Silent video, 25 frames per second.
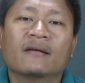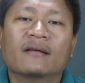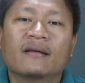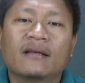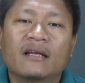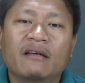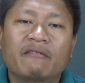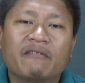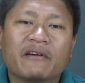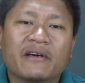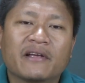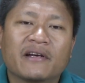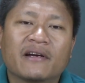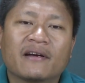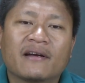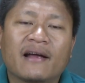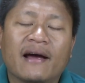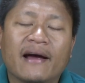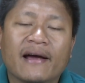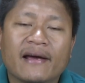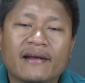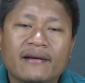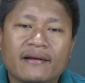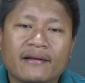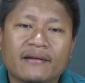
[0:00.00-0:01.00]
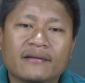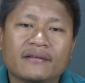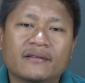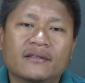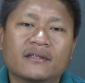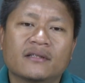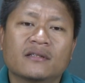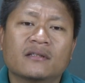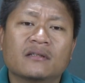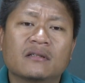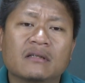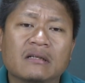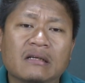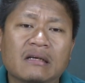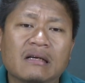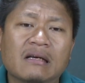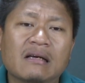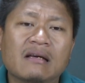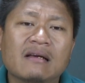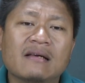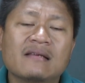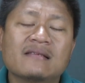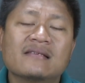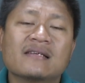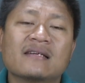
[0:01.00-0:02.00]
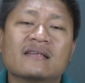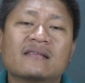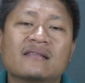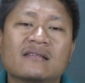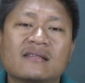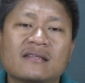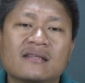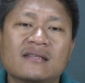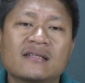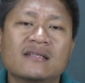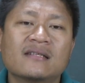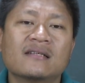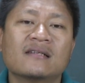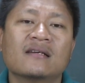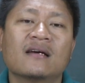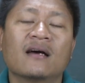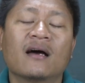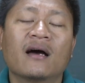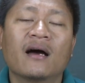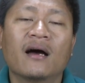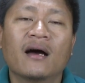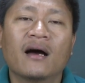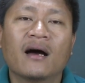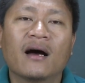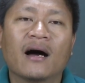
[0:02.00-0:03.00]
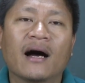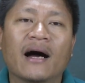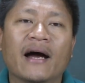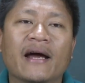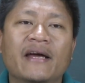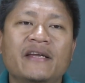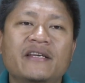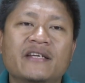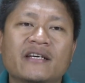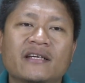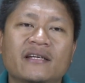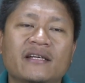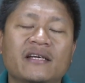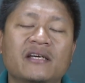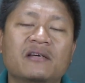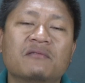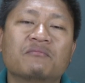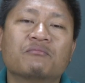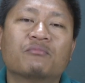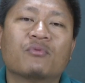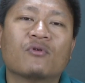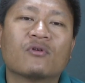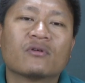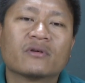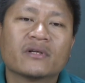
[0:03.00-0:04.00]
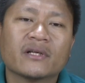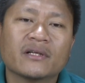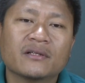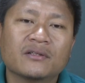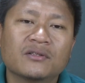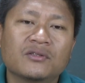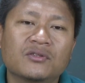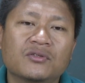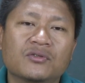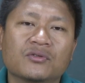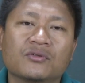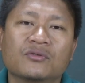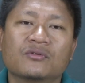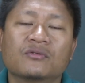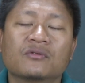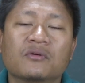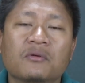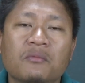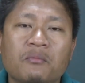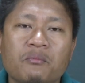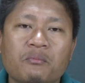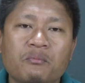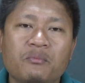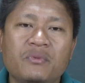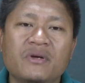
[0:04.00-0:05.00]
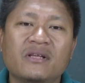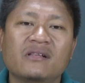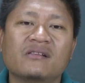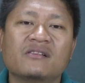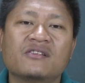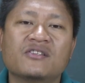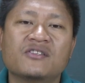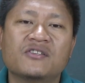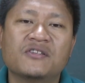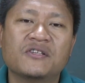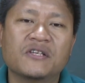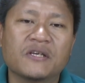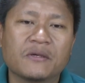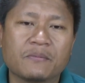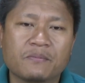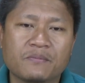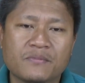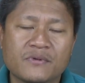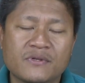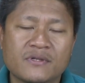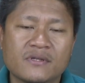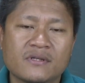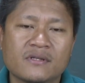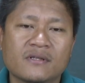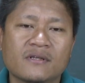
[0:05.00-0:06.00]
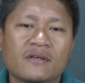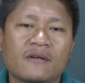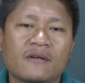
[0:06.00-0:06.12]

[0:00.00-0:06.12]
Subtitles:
living in an island, is it ideally important to build ships?